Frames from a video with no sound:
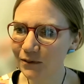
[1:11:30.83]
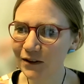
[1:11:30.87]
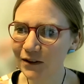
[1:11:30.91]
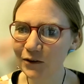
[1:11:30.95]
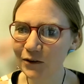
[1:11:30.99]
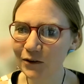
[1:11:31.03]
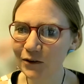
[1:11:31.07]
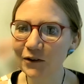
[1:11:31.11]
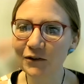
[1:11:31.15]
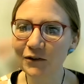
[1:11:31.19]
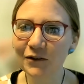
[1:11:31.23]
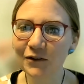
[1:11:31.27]

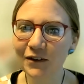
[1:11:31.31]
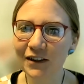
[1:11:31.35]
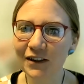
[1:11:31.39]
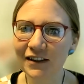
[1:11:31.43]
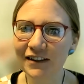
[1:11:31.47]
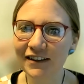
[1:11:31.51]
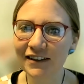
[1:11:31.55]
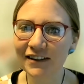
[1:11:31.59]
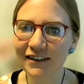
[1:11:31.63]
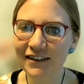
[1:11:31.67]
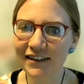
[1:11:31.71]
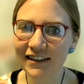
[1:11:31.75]
sort of
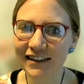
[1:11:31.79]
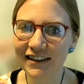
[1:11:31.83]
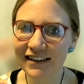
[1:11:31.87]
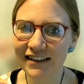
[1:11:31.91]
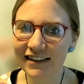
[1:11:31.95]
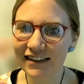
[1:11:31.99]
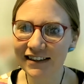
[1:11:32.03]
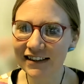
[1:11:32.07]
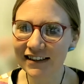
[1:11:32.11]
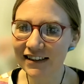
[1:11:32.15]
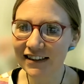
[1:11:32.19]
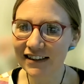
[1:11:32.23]

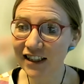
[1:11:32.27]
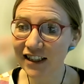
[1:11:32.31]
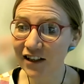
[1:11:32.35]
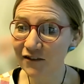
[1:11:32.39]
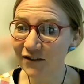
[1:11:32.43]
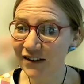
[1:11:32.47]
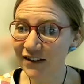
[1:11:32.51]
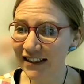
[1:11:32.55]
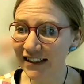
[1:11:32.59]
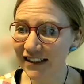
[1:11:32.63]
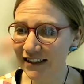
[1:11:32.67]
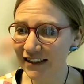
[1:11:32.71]
the
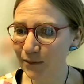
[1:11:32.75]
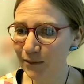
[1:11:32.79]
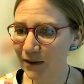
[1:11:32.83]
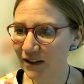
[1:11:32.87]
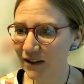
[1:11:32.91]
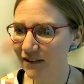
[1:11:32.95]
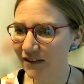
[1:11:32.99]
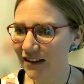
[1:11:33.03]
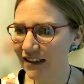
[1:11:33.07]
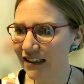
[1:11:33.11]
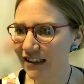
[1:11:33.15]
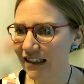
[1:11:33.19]
70s, a
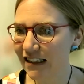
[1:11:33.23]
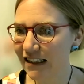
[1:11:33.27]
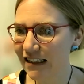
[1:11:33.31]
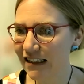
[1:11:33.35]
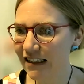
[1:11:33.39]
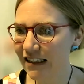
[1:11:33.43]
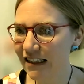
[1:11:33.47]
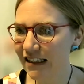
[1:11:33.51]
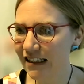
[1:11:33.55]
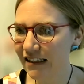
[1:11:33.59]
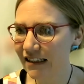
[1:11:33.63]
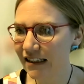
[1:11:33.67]
bit of the
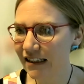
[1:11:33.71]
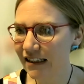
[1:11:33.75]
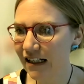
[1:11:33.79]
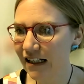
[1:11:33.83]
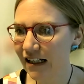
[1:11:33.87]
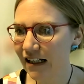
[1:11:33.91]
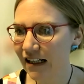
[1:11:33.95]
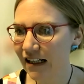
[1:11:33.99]
60s.